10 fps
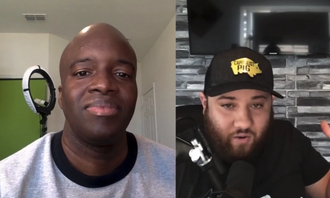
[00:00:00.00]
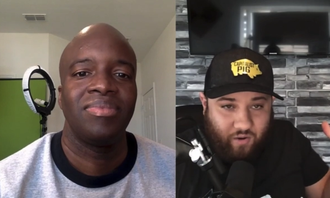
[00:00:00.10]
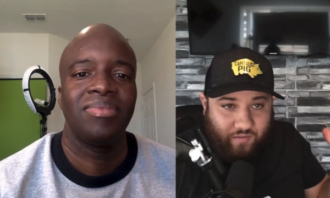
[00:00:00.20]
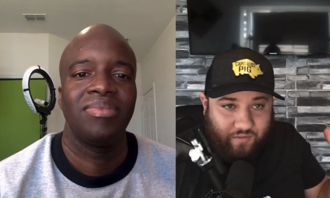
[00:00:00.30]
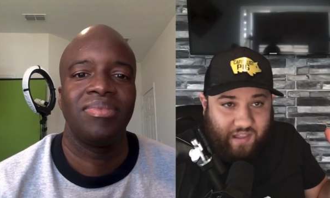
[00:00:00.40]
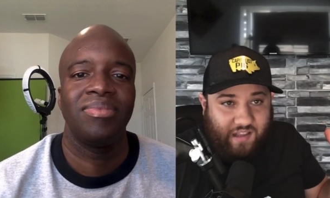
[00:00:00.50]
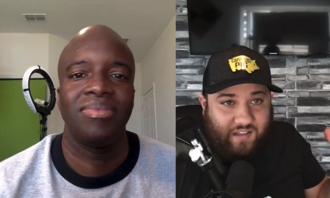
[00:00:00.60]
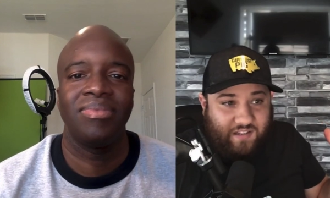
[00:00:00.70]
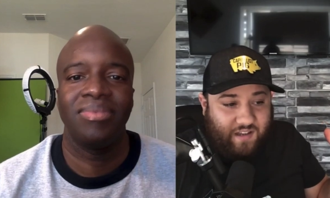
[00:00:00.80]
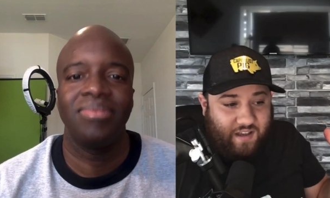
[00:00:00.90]
Speaker 1: tired of
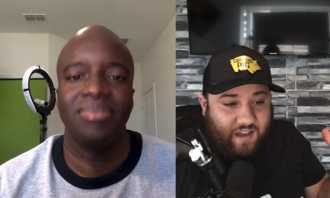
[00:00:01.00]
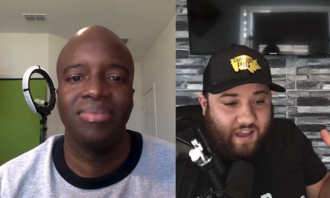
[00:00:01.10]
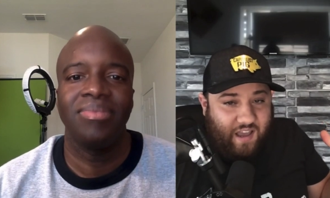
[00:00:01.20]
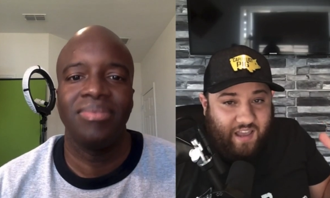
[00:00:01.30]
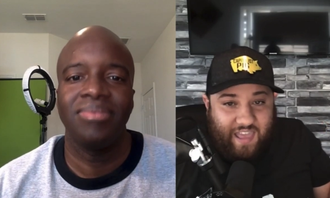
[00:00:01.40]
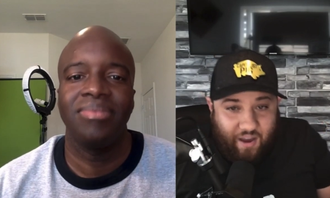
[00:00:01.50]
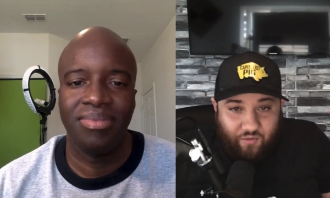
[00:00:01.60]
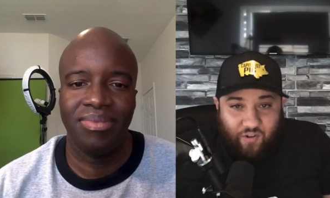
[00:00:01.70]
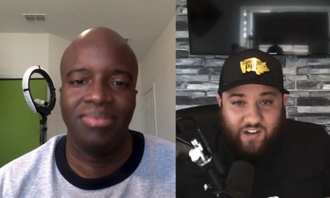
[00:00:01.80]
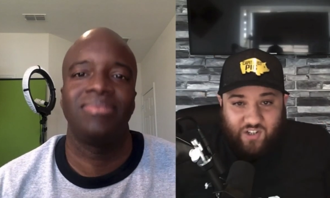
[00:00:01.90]
these
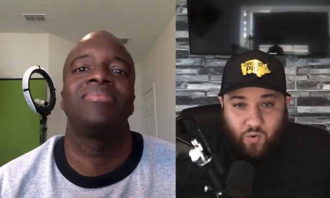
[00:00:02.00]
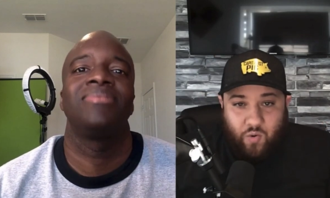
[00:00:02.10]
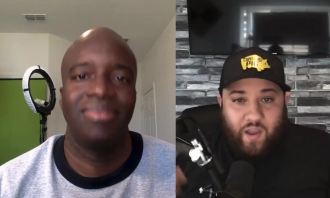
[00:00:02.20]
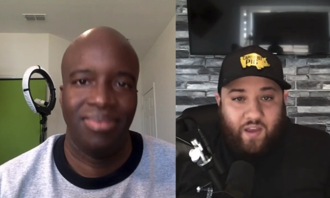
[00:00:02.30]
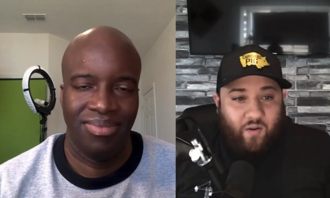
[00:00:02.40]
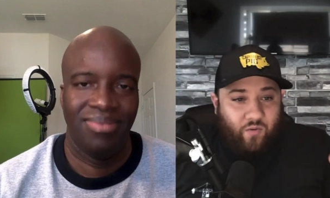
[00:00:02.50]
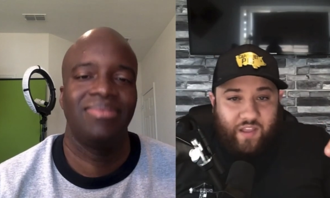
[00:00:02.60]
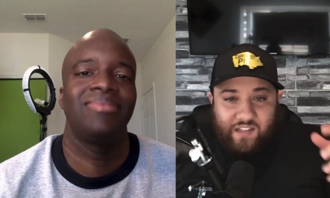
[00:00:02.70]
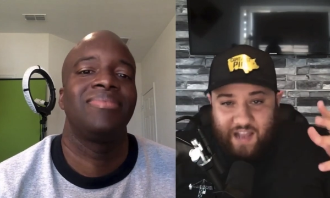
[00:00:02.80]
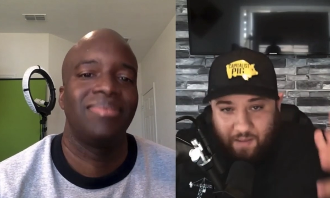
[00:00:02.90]
get rich quick, all
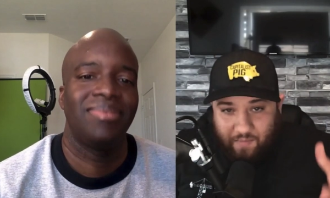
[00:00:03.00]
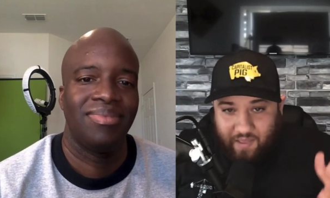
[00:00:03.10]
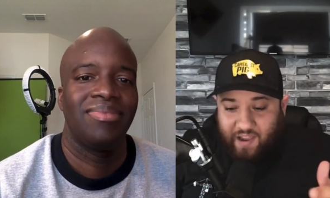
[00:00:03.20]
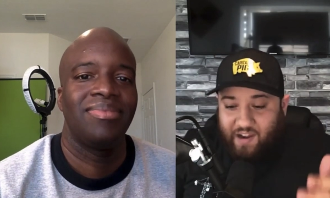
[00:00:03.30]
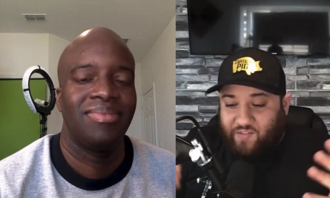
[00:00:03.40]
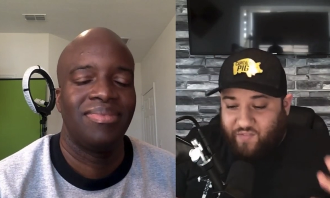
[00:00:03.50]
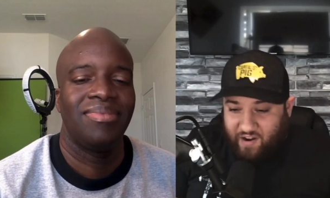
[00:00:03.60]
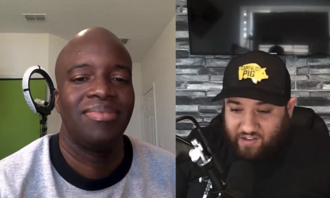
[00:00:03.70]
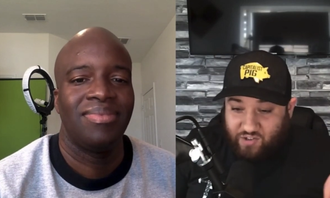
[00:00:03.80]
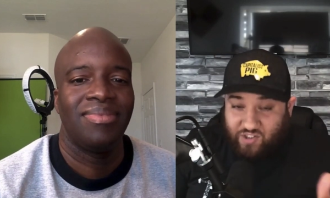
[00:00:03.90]
these Lamborghinis,
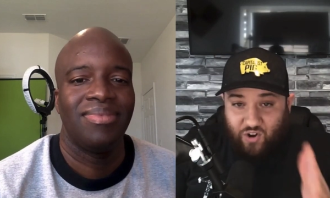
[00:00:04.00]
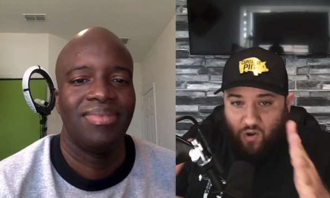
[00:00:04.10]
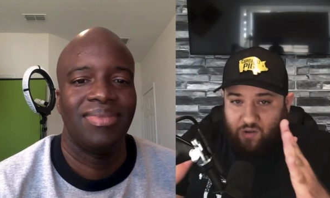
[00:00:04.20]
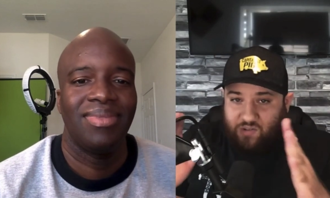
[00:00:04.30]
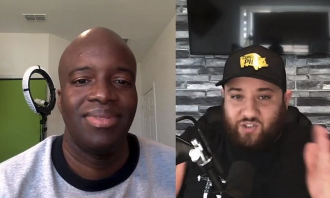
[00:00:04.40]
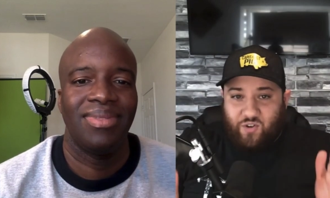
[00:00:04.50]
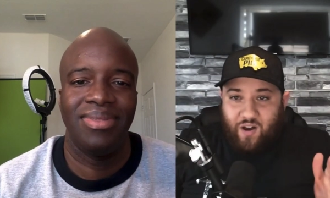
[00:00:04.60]
thanks so on. So like, I was just